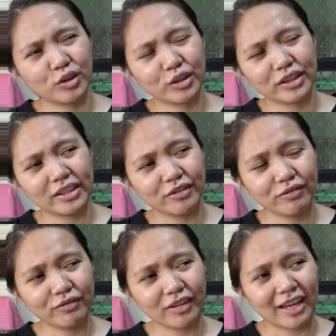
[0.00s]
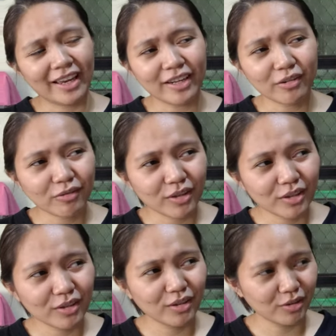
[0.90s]
Or if
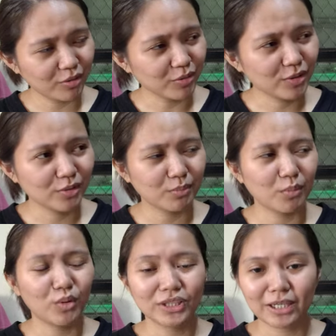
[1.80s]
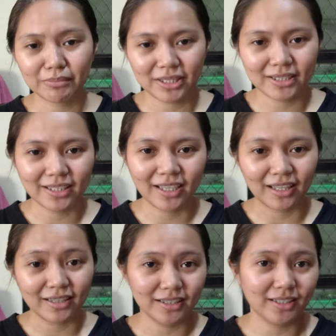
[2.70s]
anyone knows Monami na
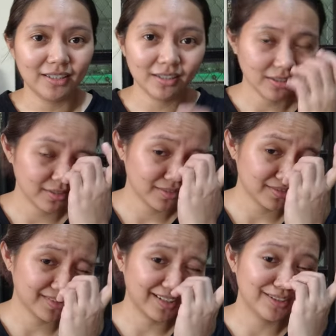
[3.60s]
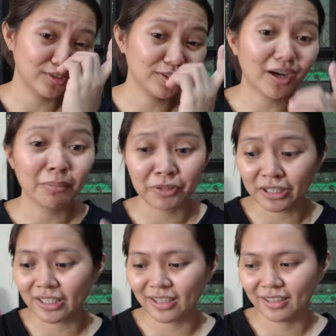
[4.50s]
candy, ganun yung
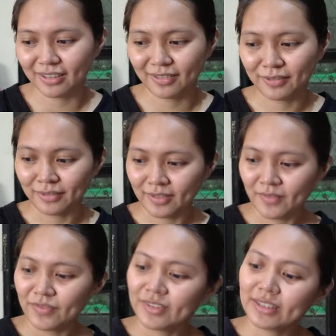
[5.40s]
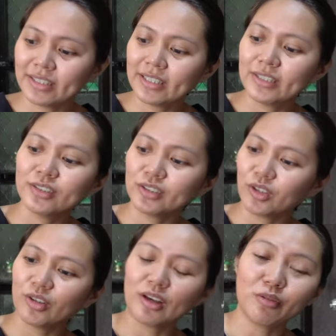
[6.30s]
amoy niya.
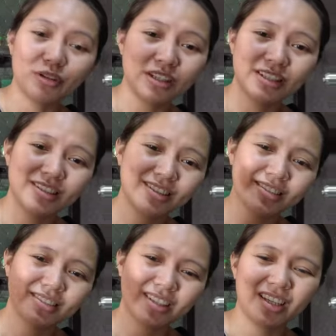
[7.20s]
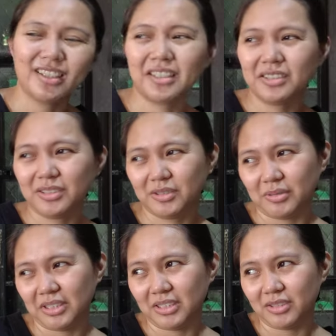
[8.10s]
So that was, I guess,
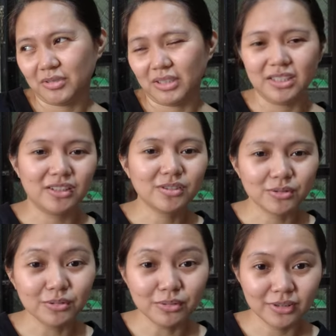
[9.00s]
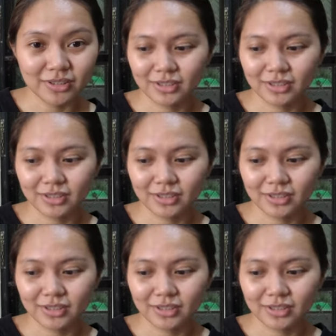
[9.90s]
2022.